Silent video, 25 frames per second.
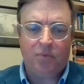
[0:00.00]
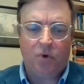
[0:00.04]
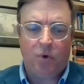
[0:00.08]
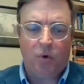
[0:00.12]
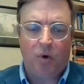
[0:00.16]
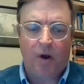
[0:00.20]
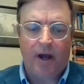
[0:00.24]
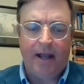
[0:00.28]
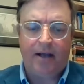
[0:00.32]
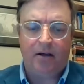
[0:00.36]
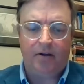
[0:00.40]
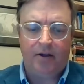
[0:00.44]

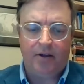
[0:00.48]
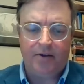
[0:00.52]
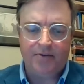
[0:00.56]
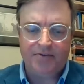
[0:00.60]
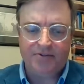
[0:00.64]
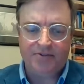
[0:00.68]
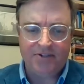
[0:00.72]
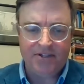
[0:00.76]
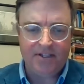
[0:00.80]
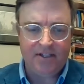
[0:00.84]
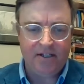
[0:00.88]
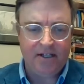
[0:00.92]
quite
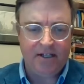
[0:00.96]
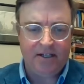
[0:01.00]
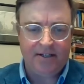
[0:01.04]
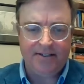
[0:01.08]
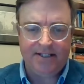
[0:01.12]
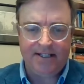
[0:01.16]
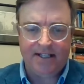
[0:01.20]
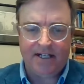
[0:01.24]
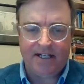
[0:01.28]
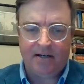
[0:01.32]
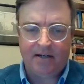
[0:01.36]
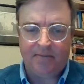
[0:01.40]
closely,
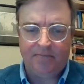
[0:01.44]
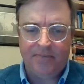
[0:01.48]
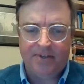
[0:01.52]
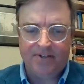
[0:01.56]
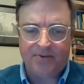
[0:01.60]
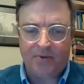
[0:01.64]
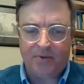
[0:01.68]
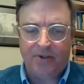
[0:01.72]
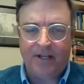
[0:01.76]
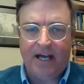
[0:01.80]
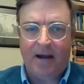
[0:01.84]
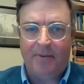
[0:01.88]
and
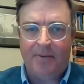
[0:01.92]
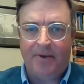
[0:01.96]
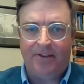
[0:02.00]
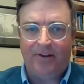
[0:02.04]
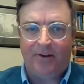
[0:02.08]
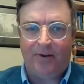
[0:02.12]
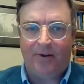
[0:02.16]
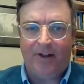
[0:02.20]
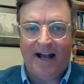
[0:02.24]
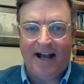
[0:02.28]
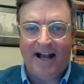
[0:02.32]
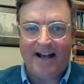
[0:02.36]
this will not be
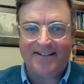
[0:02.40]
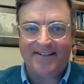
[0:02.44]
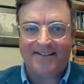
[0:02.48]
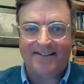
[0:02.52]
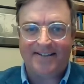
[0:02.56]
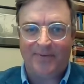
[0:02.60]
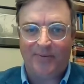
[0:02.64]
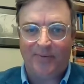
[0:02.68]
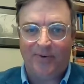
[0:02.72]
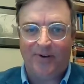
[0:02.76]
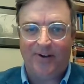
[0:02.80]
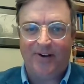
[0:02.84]
the
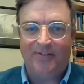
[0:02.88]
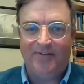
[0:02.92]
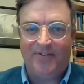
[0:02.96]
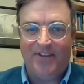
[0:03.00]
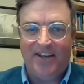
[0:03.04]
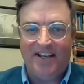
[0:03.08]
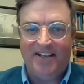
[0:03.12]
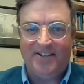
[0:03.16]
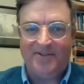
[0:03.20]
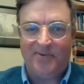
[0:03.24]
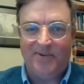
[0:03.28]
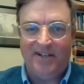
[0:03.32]
last one of
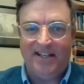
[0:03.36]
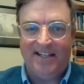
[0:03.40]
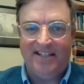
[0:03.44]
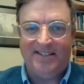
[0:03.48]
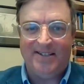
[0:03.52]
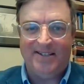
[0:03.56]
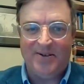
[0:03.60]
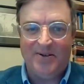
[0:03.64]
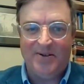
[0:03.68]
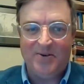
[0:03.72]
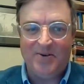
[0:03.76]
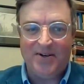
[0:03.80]
these we
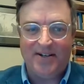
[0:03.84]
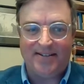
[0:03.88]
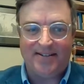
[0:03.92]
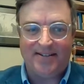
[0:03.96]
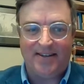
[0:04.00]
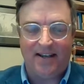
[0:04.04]
do as